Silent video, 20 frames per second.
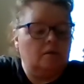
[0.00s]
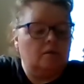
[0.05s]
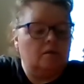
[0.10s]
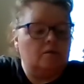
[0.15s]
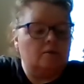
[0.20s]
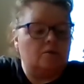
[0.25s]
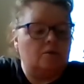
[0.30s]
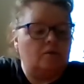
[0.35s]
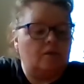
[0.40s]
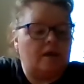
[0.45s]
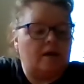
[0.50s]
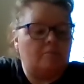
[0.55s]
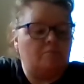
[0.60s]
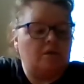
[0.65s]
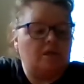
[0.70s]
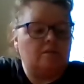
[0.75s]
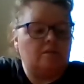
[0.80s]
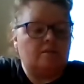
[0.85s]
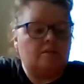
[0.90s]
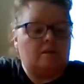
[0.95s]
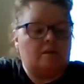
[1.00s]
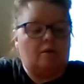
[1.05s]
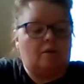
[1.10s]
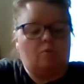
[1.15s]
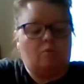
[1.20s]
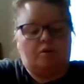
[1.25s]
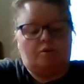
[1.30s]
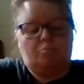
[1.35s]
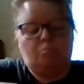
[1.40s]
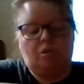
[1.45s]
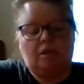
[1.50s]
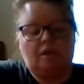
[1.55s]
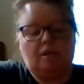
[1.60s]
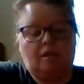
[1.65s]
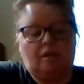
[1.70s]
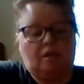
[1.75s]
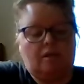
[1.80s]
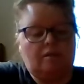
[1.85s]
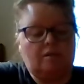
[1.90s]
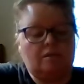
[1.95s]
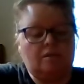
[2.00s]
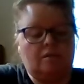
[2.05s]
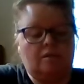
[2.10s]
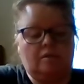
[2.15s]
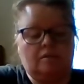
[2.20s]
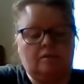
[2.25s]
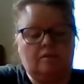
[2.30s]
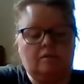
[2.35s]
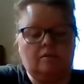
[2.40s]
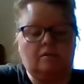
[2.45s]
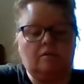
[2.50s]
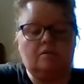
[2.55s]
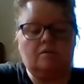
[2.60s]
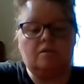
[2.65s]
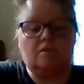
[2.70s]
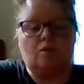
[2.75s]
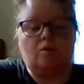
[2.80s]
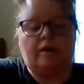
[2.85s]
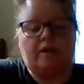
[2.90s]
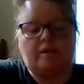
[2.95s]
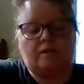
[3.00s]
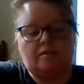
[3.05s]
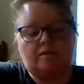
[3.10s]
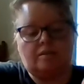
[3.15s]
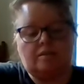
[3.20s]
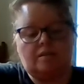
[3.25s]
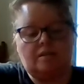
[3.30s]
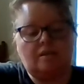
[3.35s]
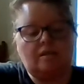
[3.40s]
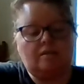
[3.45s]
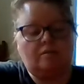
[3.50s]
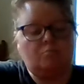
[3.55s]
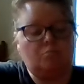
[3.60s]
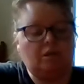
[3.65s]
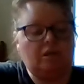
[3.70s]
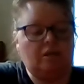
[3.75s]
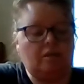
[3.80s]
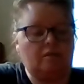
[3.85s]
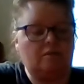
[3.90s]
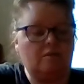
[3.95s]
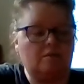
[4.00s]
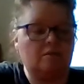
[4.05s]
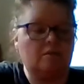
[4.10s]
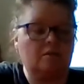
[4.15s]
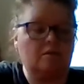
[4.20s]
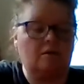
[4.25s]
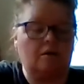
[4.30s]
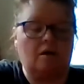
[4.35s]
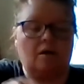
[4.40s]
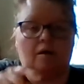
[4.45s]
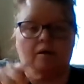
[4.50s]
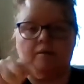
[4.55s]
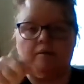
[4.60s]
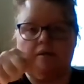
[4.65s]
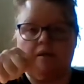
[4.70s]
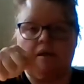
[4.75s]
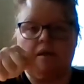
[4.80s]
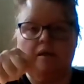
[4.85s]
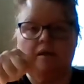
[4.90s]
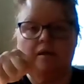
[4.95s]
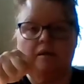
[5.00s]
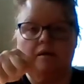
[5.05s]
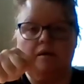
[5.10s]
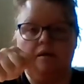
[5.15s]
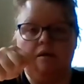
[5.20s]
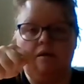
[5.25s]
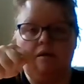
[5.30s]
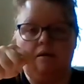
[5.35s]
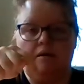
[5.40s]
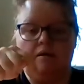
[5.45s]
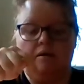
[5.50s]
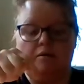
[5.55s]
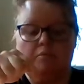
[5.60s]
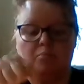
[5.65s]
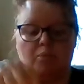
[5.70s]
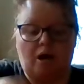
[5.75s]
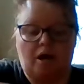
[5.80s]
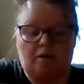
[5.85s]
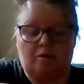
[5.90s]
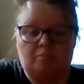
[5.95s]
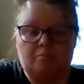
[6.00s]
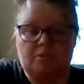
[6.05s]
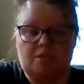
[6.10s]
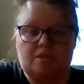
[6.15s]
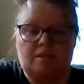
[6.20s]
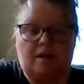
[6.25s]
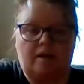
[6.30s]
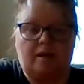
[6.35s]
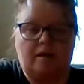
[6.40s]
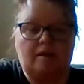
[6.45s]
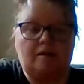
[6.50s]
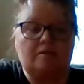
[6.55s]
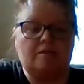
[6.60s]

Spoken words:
So that means that I want to pin it so I can see the pins on the bottom side.